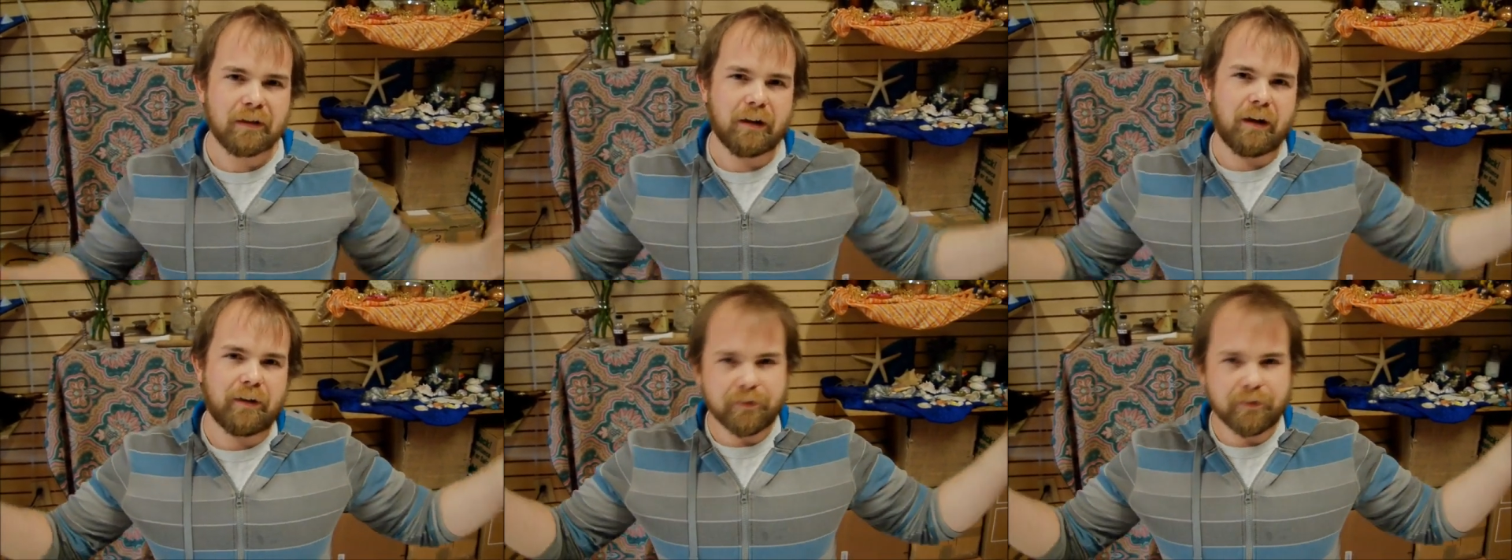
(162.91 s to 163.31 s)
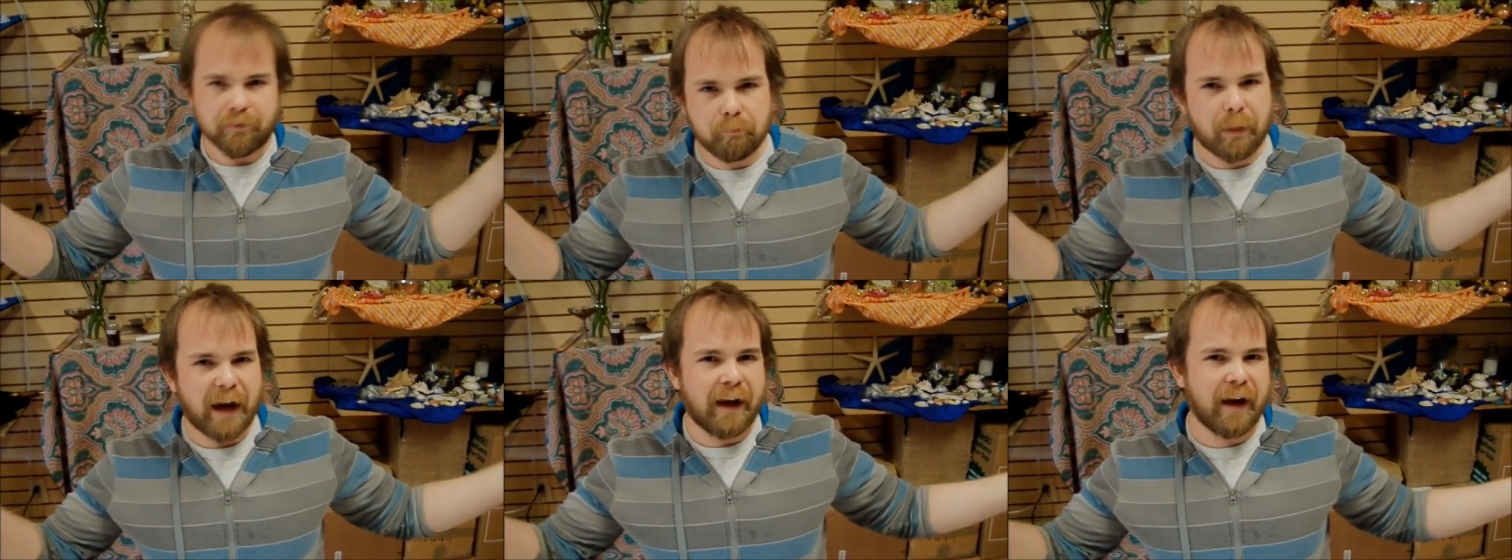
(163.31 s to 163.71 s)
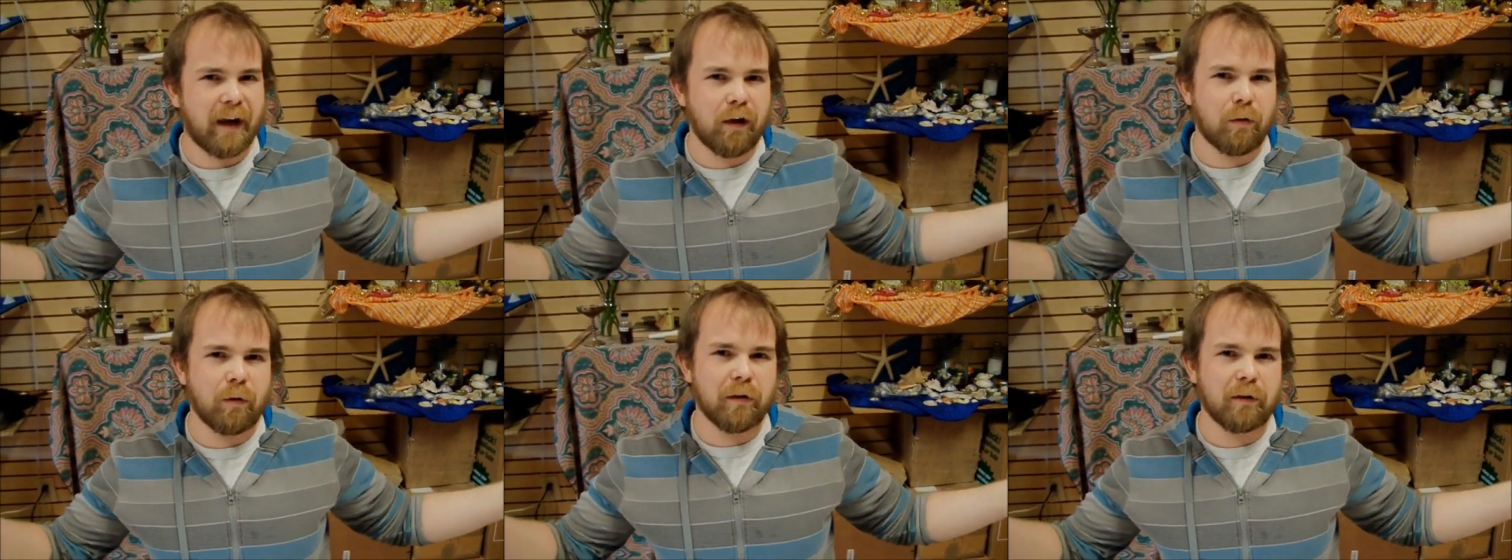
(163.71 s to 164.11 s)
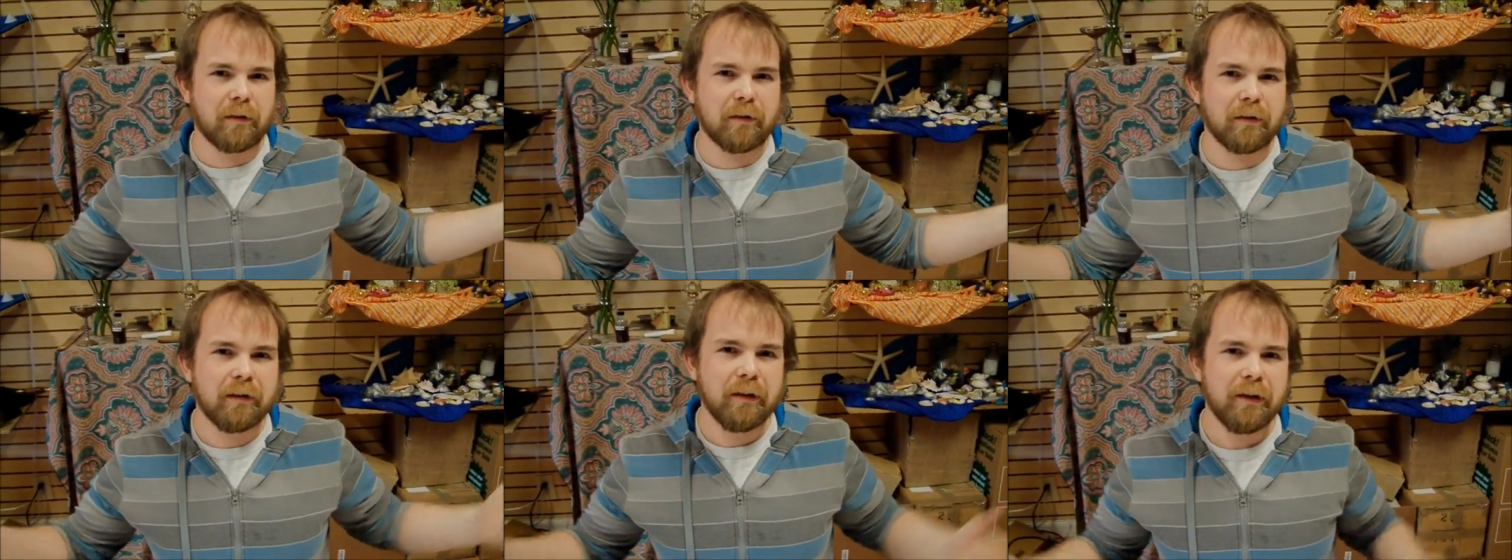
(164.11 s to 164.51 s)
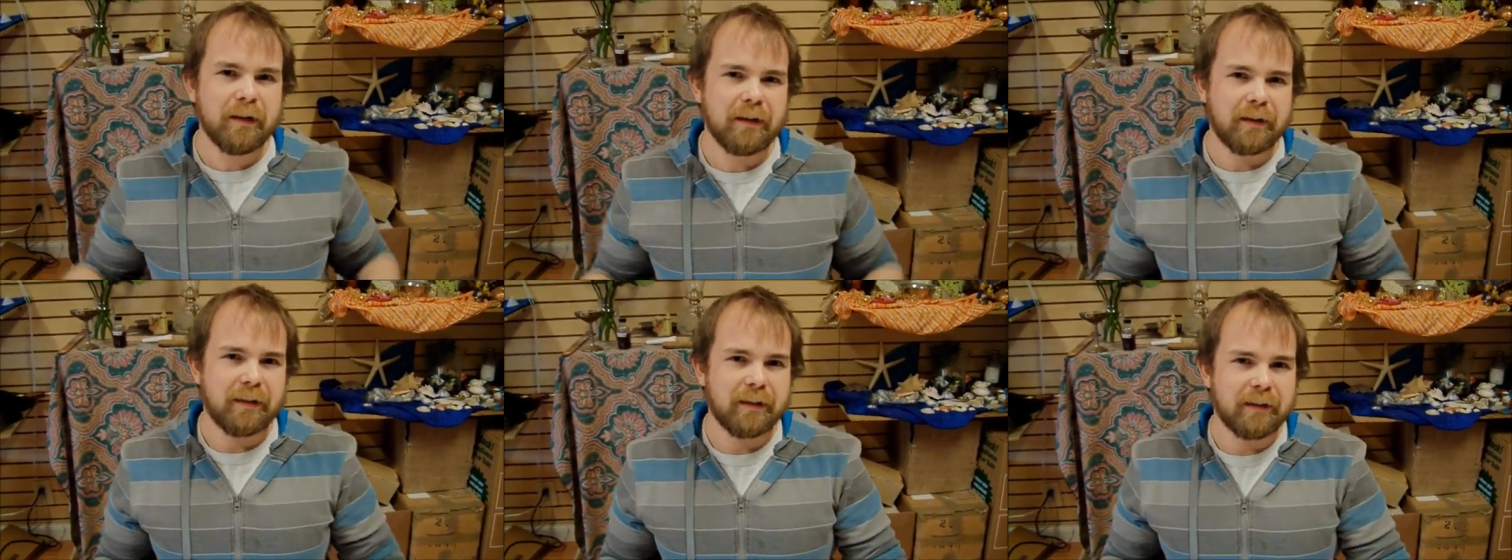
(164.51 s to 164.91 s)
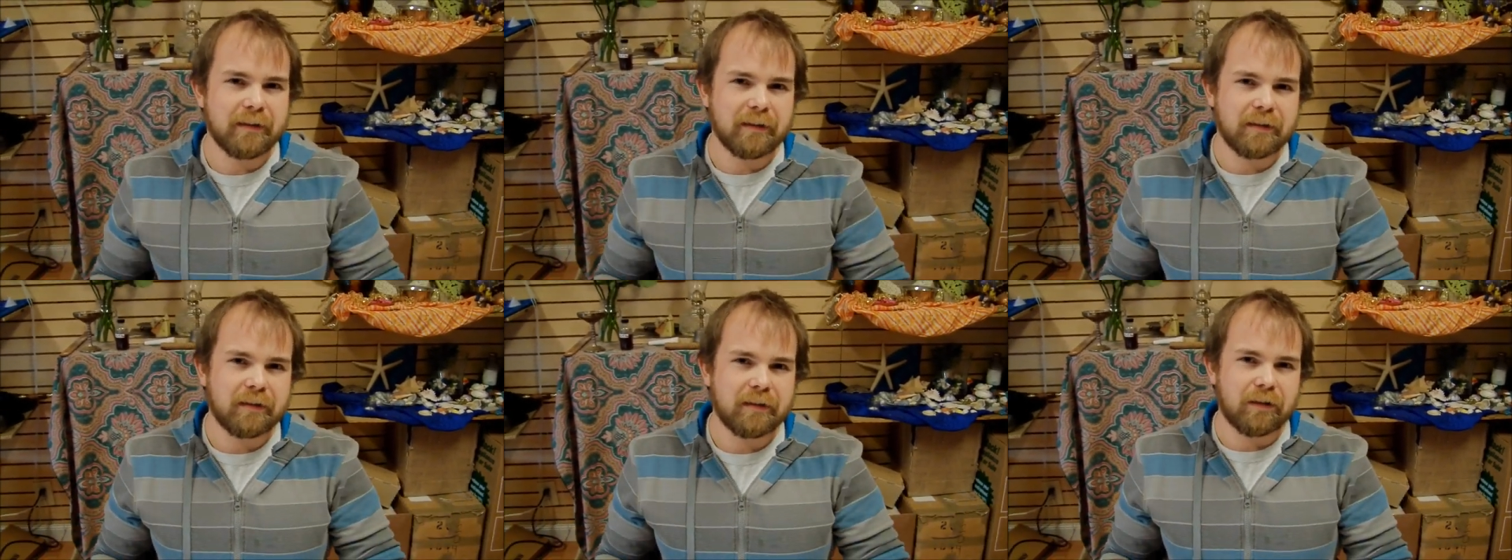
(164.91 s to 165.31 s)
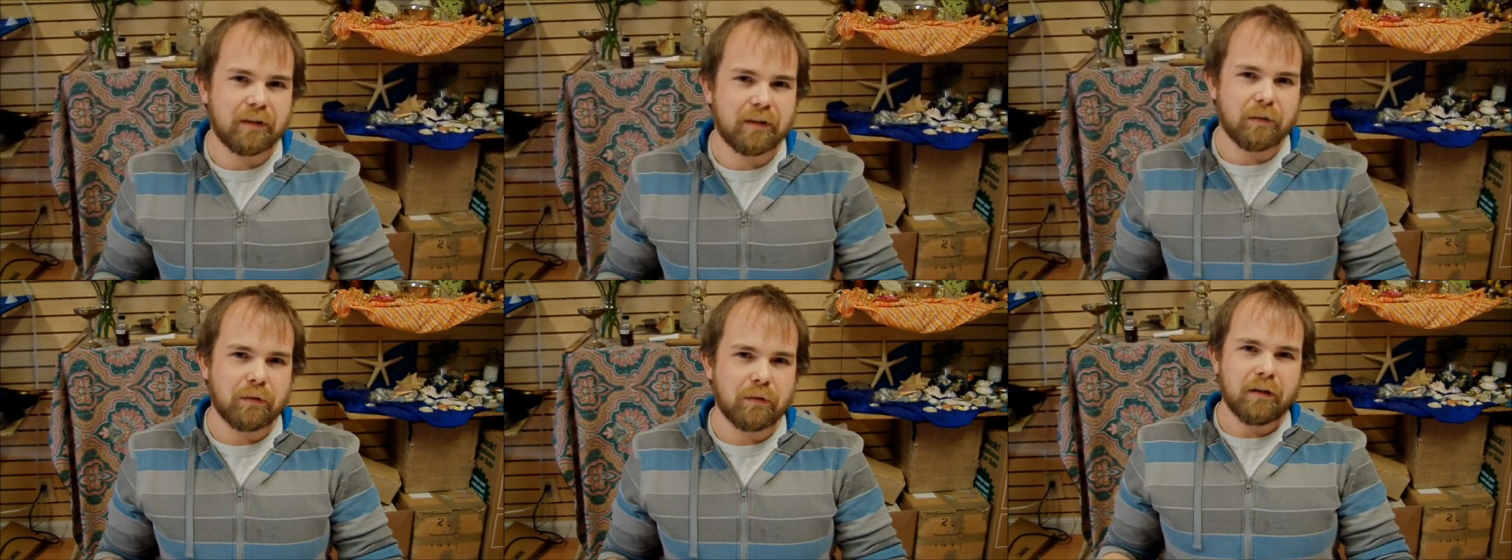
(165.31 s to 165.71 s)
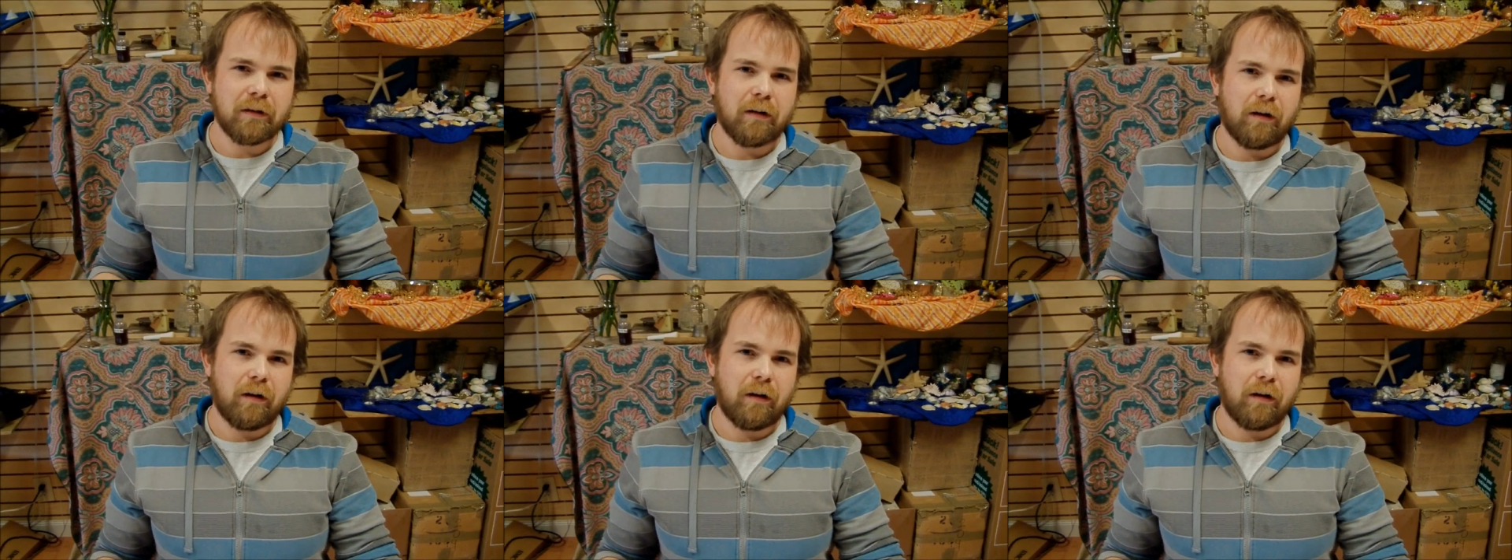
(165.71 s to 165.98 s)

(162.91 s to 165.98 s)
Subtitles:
god of power. He's, you know,